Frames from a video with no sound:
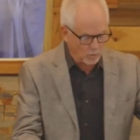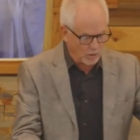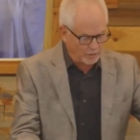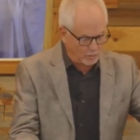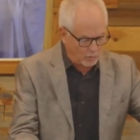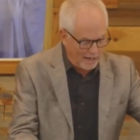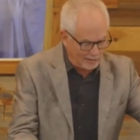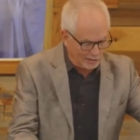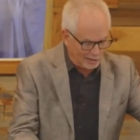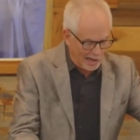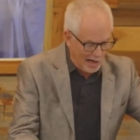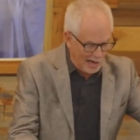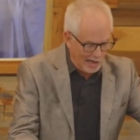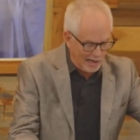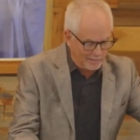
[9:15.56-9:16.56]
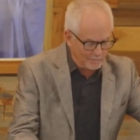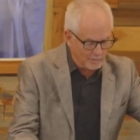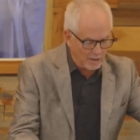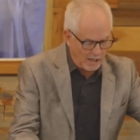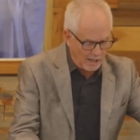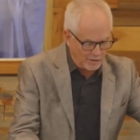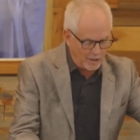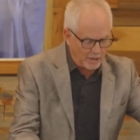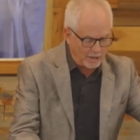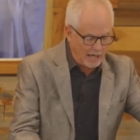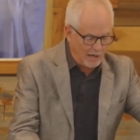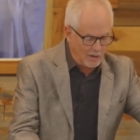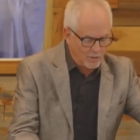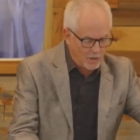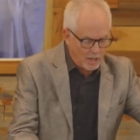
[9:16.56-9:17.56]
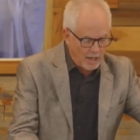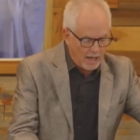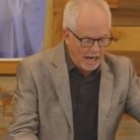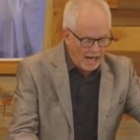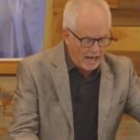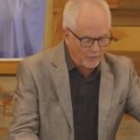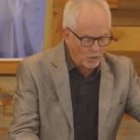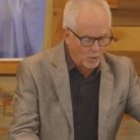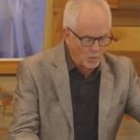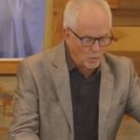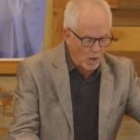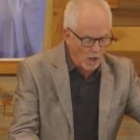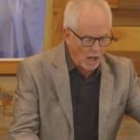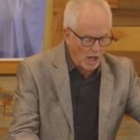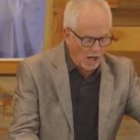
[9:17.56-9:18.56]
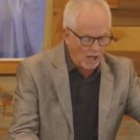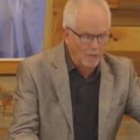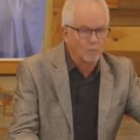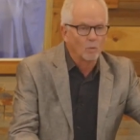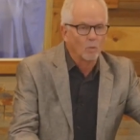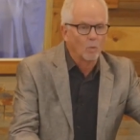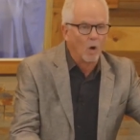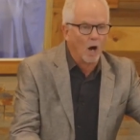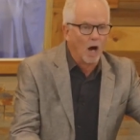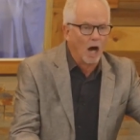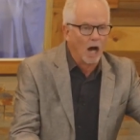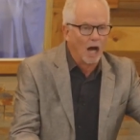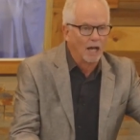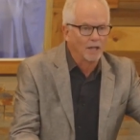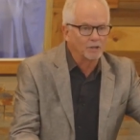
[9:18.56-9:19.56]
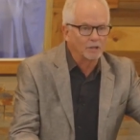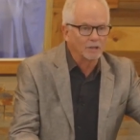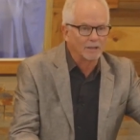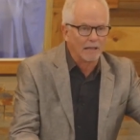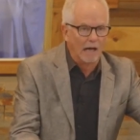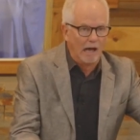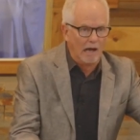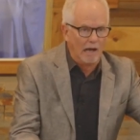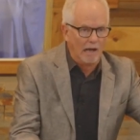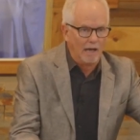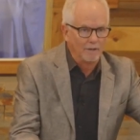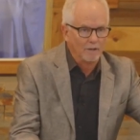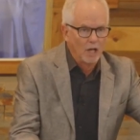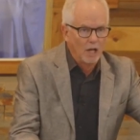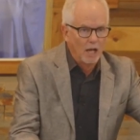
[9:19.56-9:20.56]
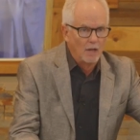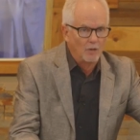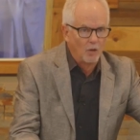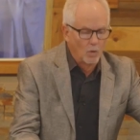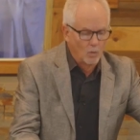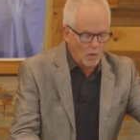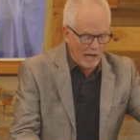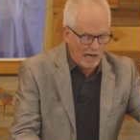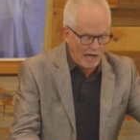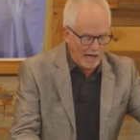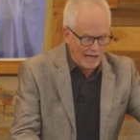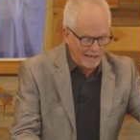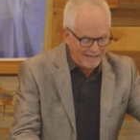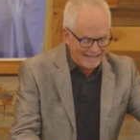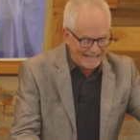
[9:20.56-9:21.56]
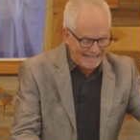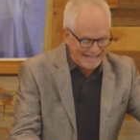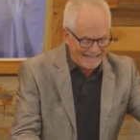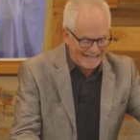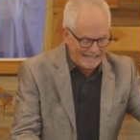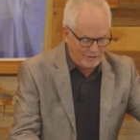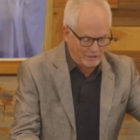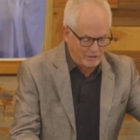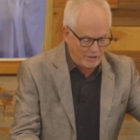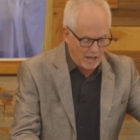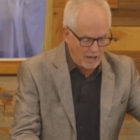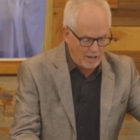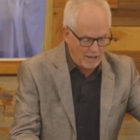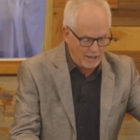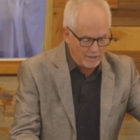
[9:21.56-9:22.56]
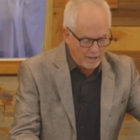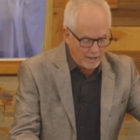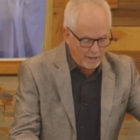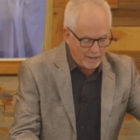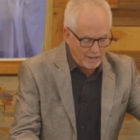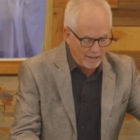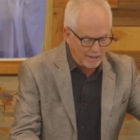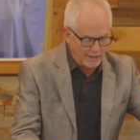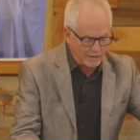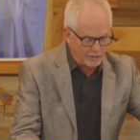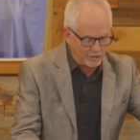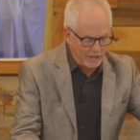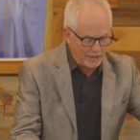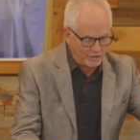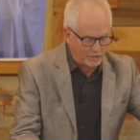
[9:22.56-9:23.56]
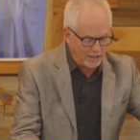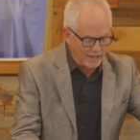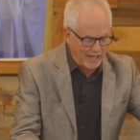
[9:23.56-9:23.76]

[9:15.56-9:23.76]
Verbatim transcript: was with God. There you go. And the Word was God. The Word is God. He existed